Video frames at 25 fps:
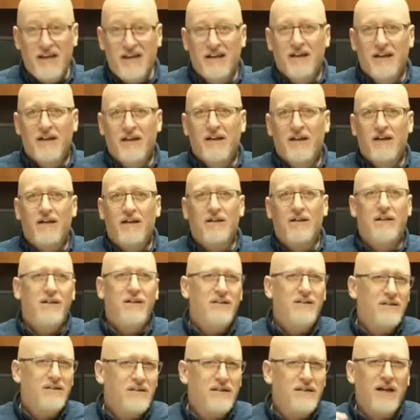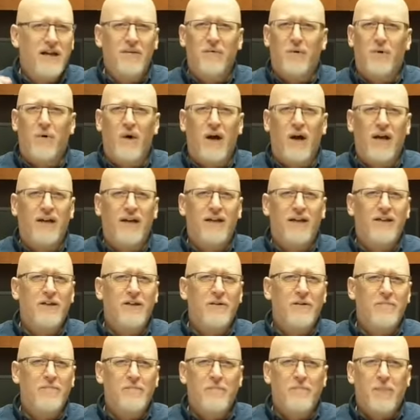quietly and
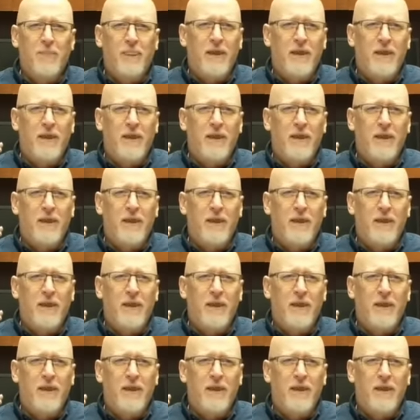just